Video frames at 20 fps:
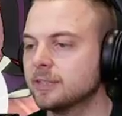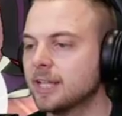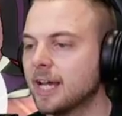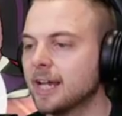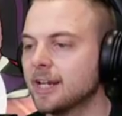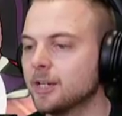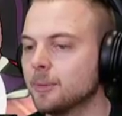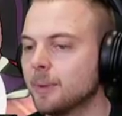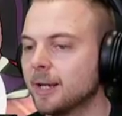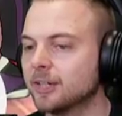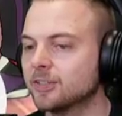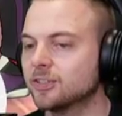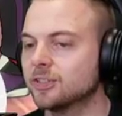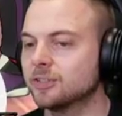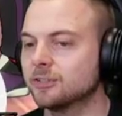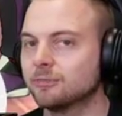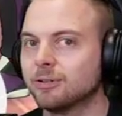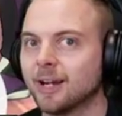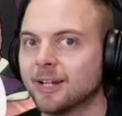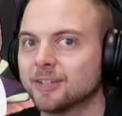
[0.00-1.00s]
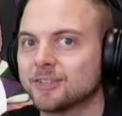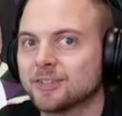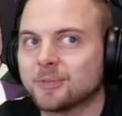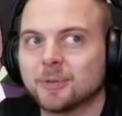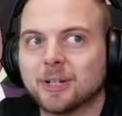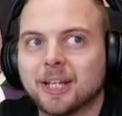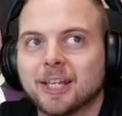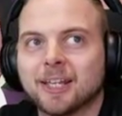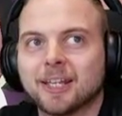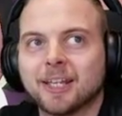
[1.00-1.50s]
Dynamaxing, right,
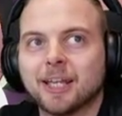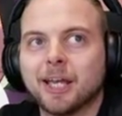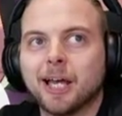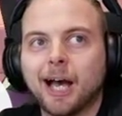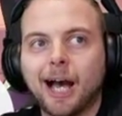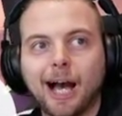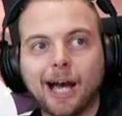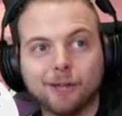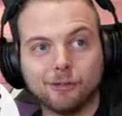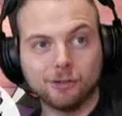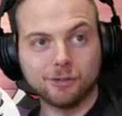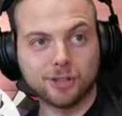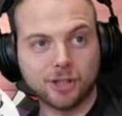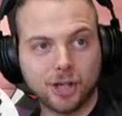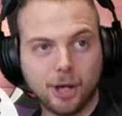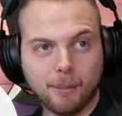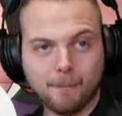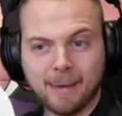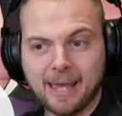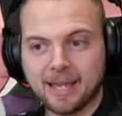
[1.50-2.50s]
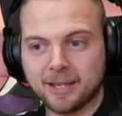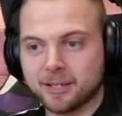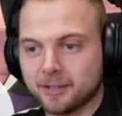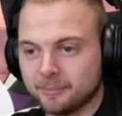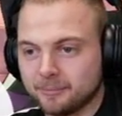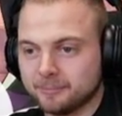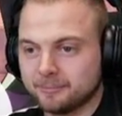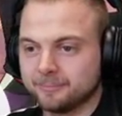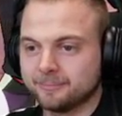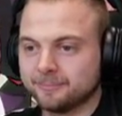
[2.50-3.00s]
Squiddy? I know they got big.
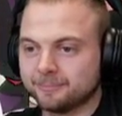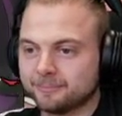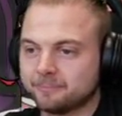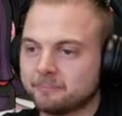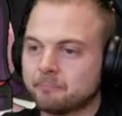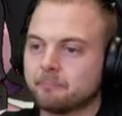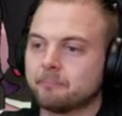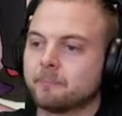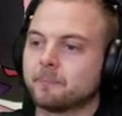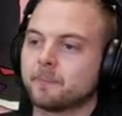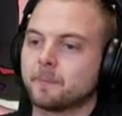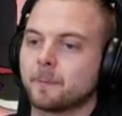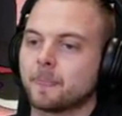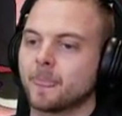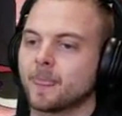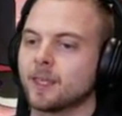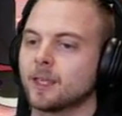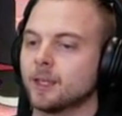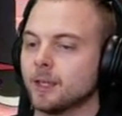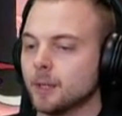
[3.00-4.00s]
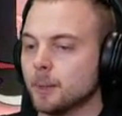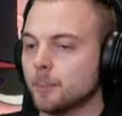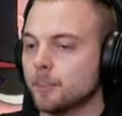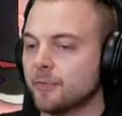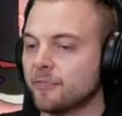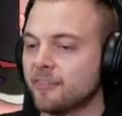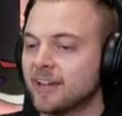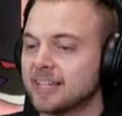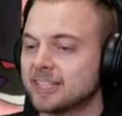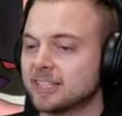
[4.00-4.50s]

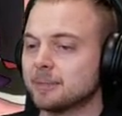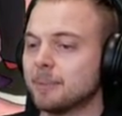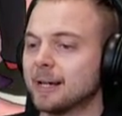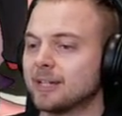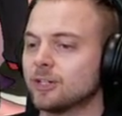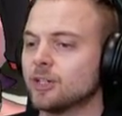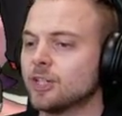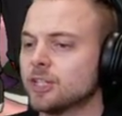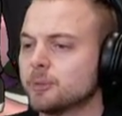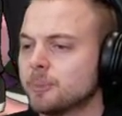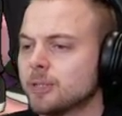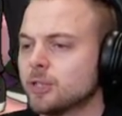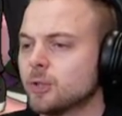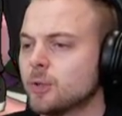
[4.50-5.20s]
Professor magnolia has been